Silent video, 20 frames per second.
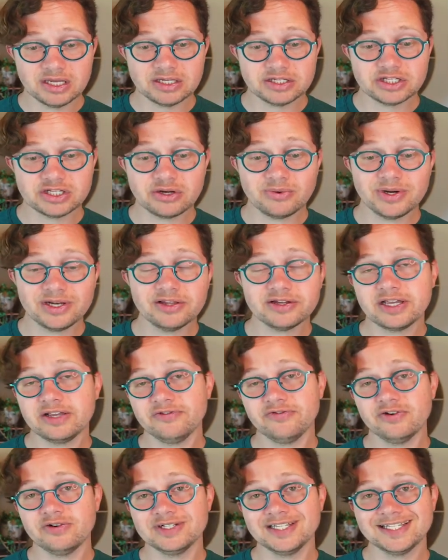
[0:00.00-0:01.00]
So we're looking
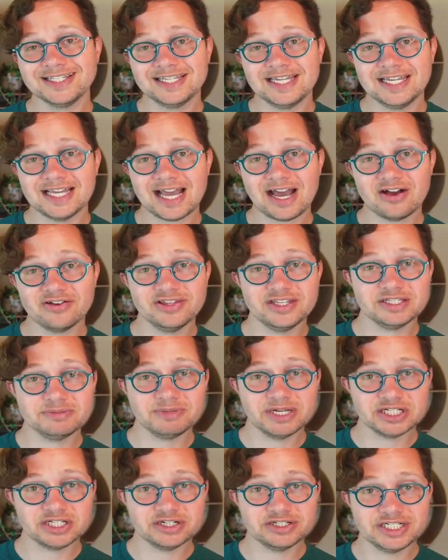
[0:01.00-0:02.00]
forward to seeing how this
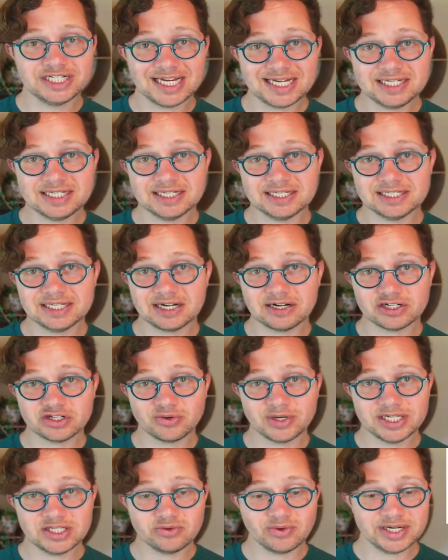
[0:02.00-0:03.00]
picture changes in our
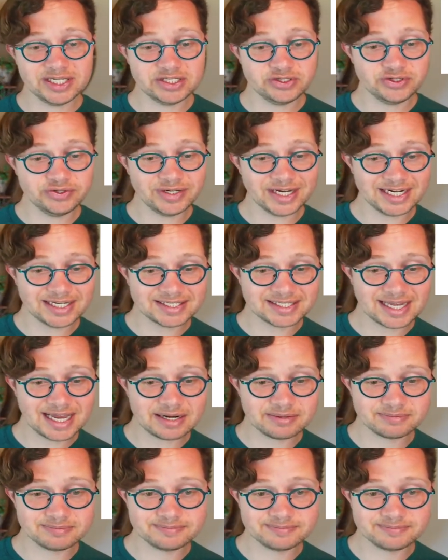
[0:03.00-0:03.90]
2022 dataset.